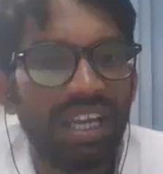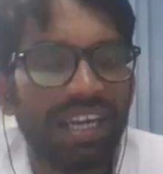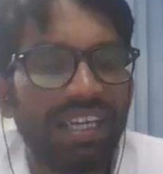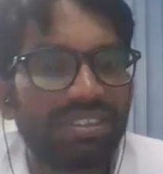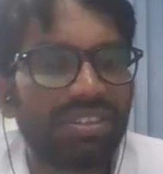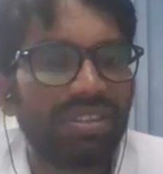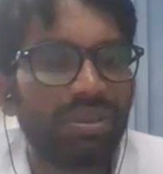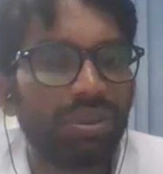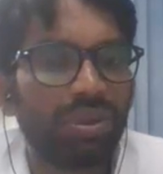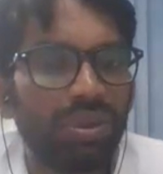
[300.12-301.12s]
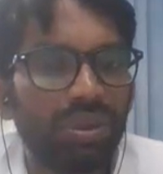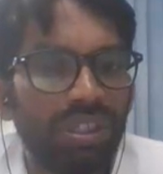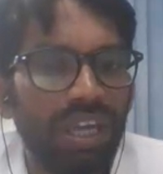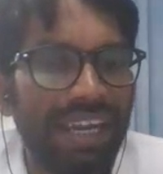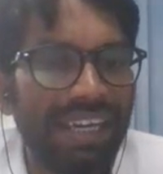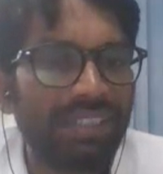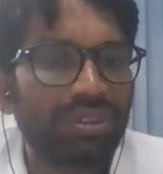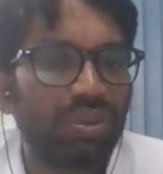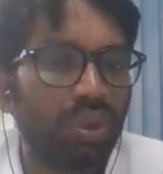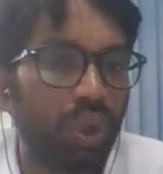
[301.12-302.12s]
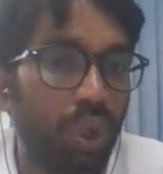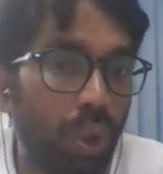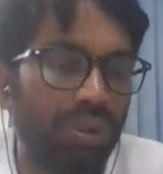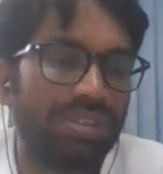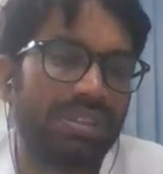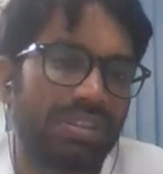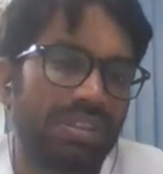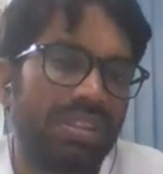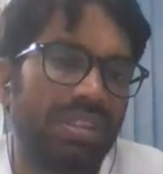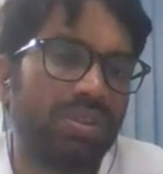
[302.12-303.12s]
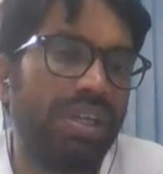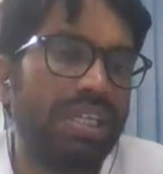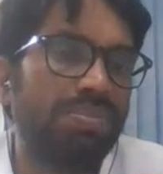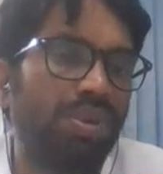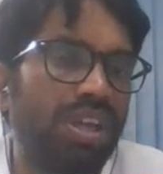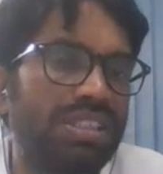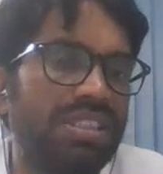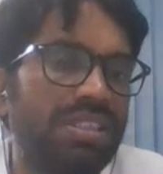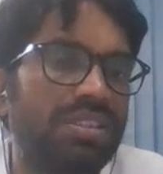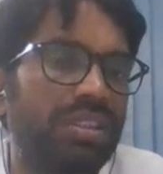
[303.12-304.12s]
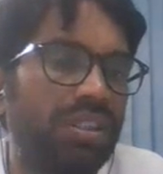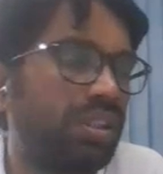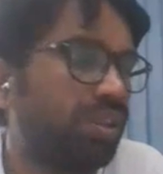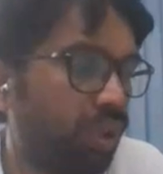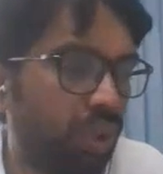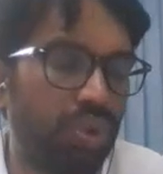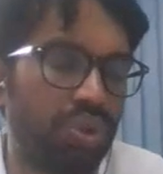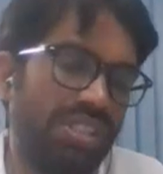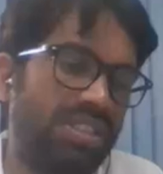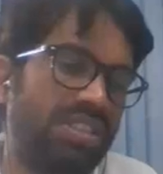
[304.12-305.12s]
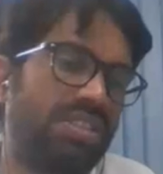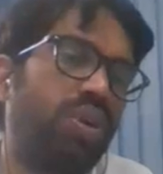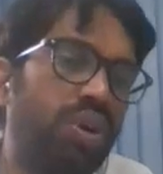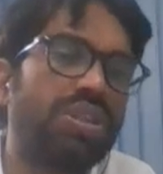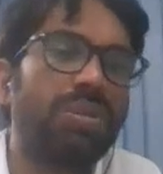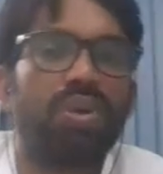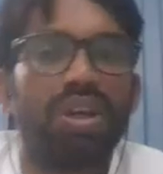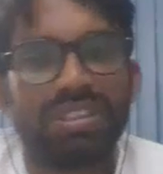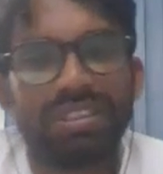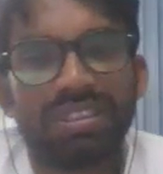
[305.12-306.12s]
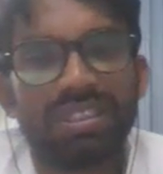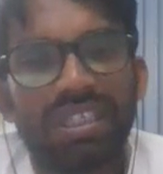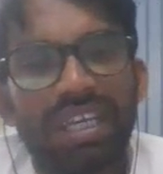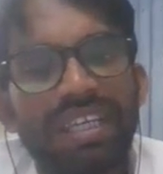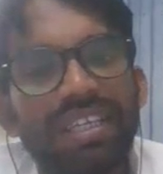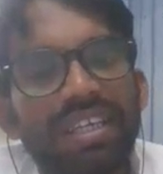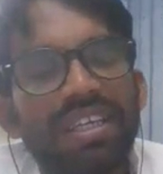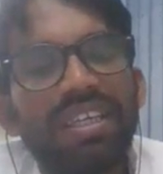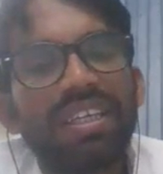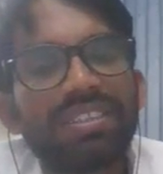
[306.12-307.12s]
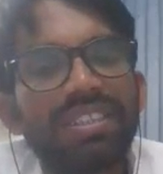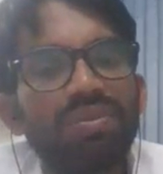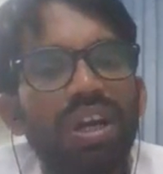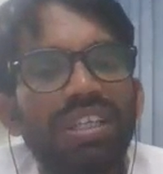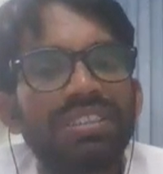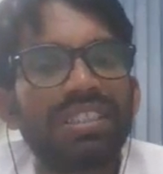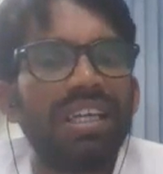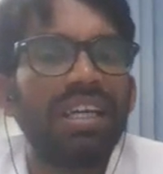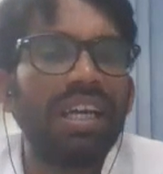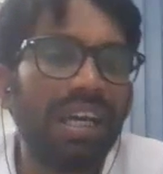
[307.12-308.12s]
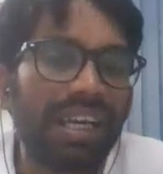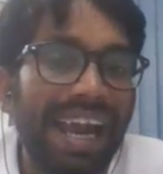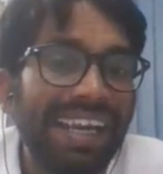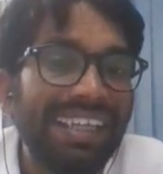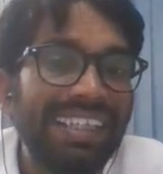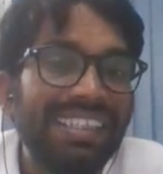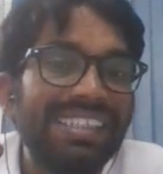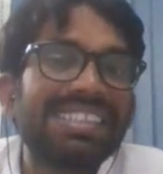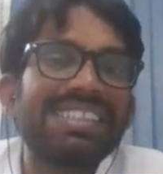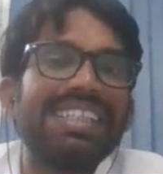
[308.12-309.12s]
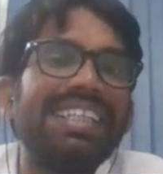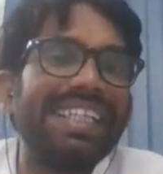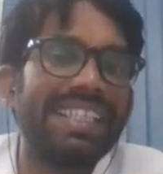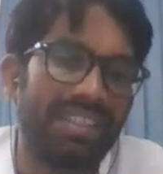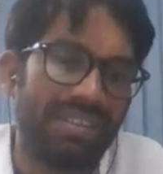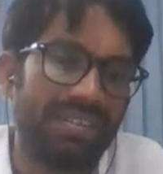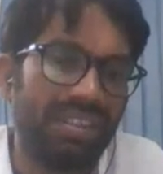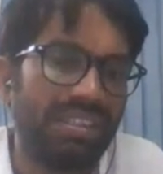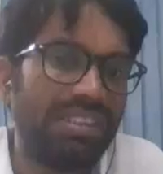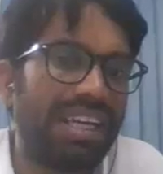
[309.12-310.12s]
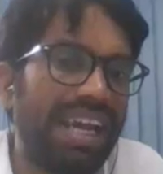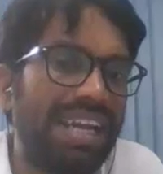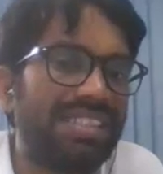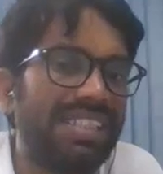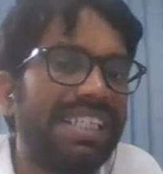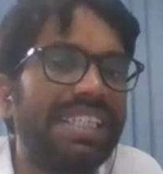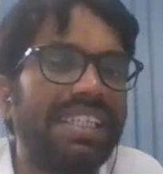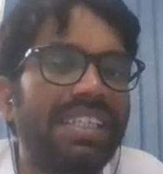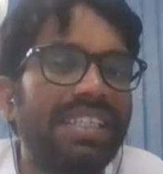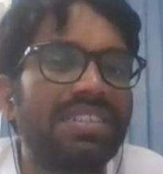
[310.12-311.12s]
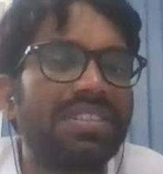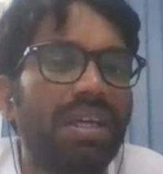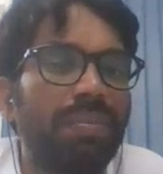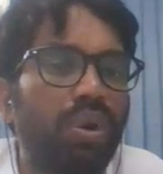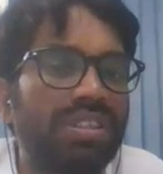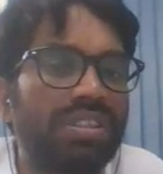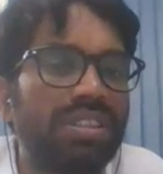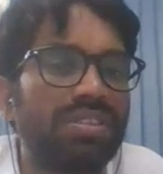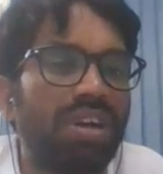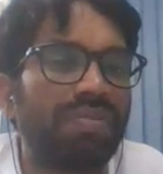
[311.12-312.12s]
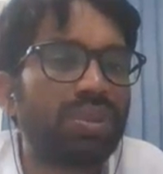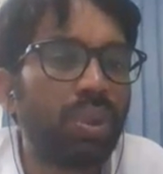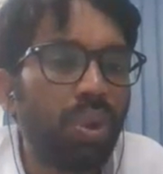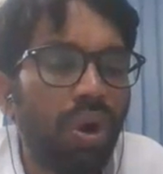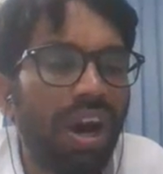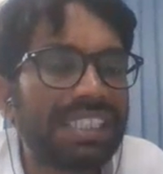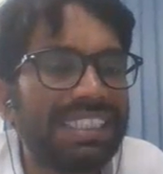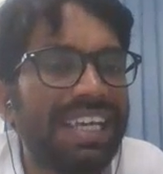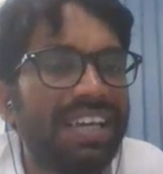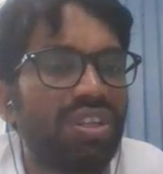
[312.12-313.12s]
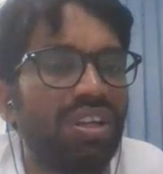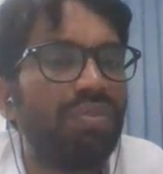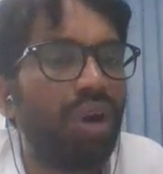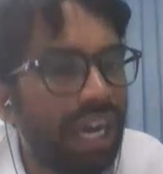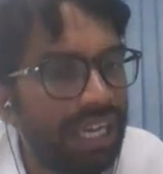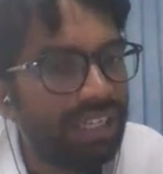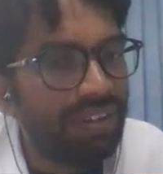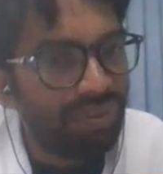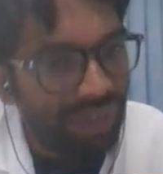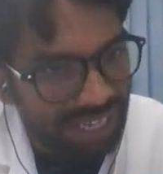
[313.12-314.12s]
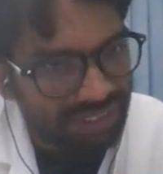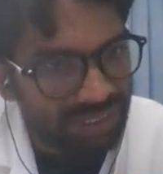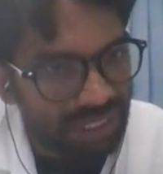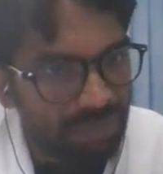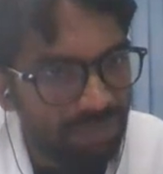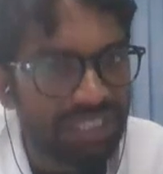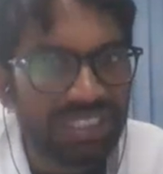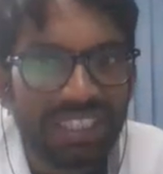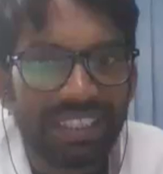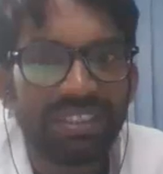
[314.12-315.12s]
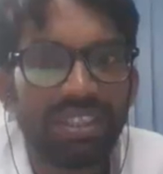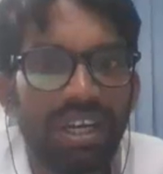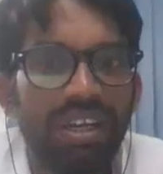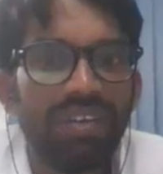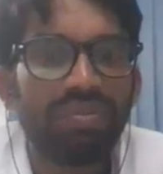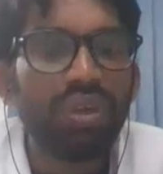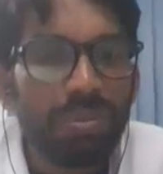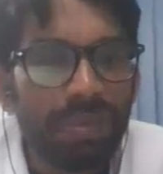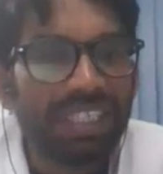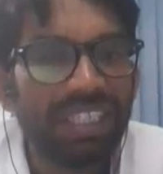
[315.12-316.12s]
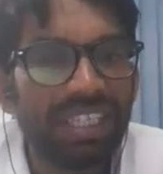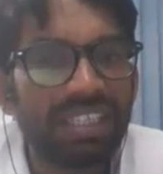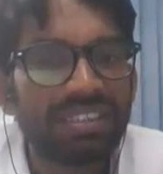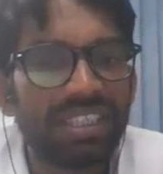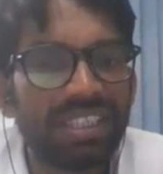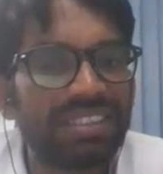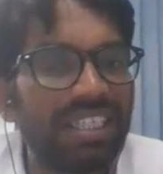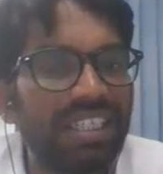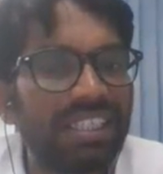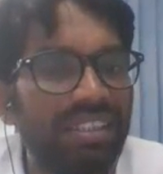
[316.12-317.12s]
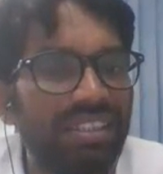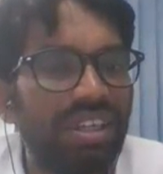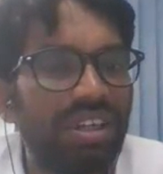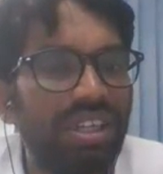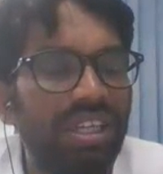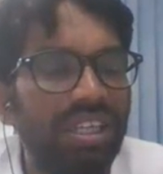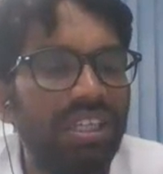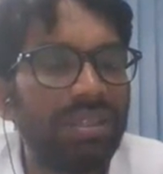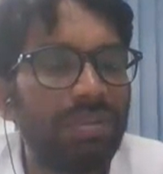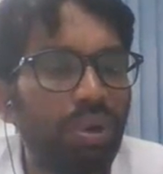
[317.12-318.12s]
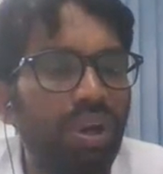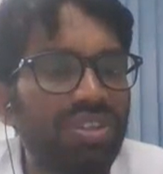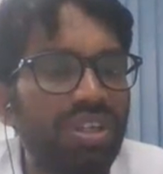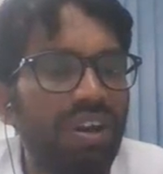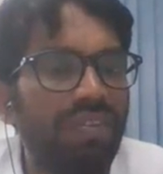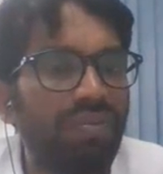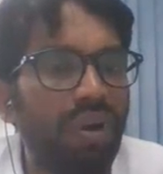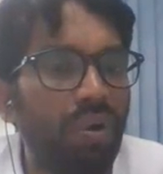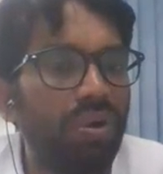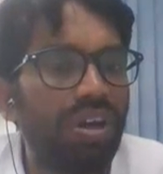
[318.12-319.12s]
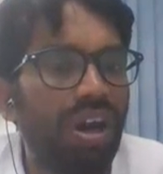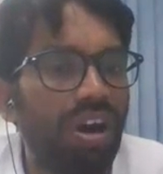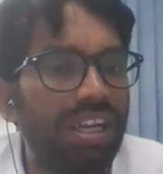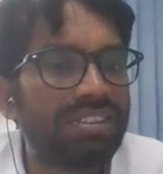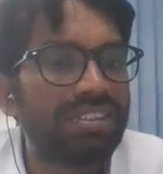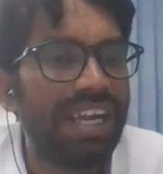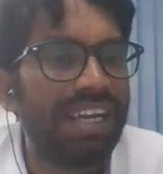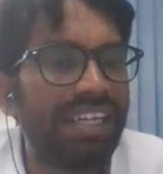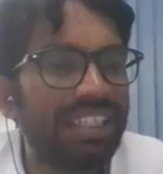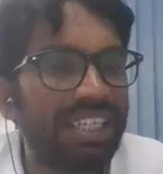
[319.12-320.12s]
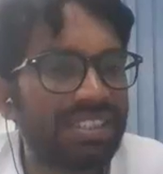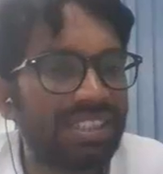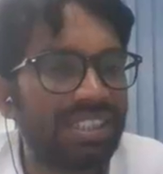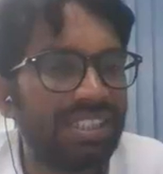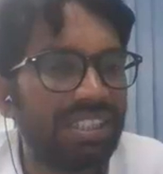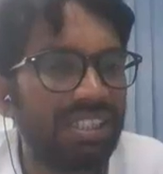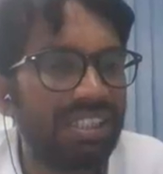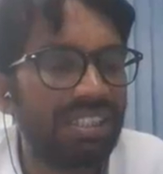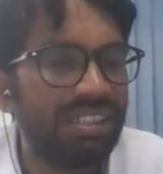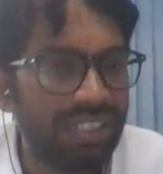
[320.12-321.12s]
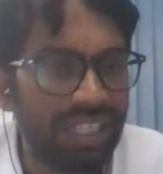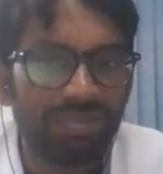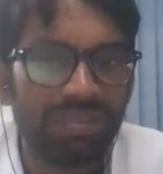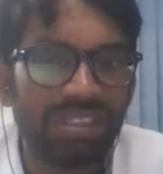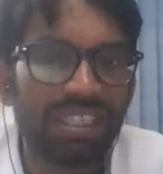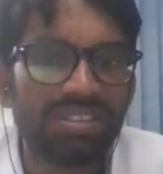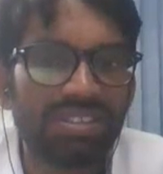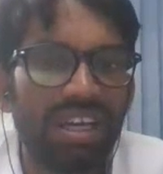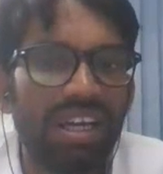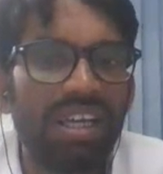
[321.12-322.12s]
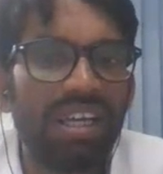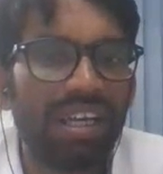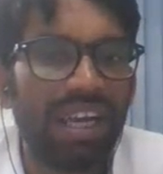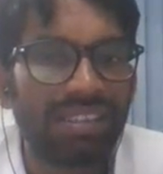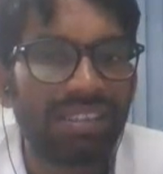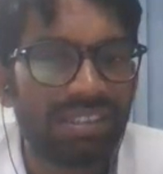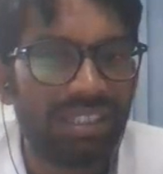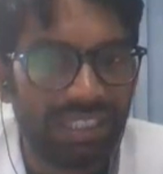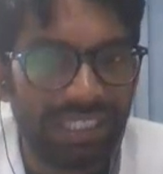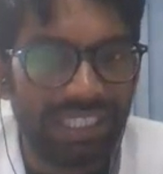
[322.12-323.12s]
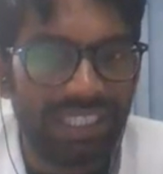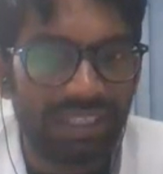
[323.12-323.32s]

its and it corrodes. So its process is corrosion process. Like you can see what is a rancidity. The rancidity is the process of slow oxidation of oil, fats present in the food materials, resulting in the production of foul odors and taste in them. That is a rancidity.